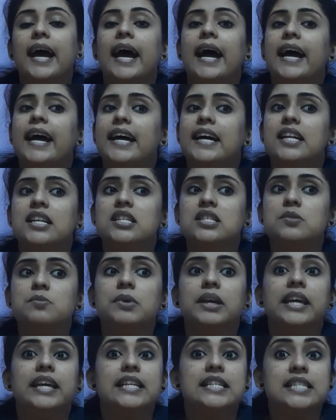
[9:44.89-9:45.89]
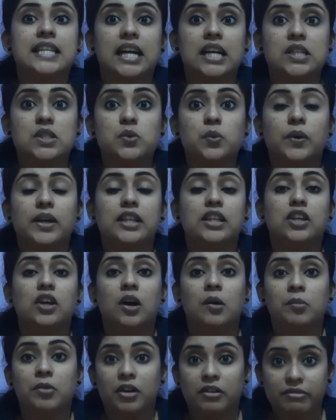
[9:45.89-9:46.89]
and be in touch with
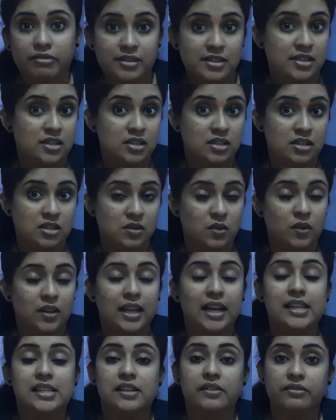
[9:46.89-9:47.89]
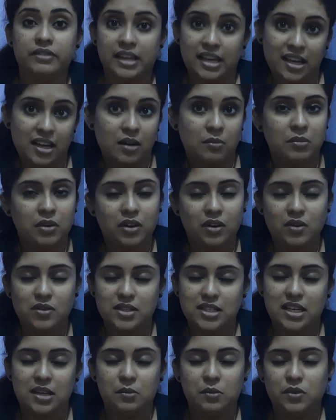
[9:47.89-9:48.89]
your professor so that if they come
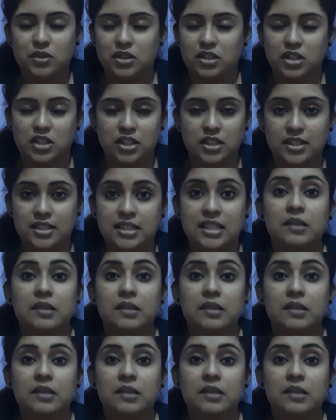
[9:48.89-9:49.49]
across any positions,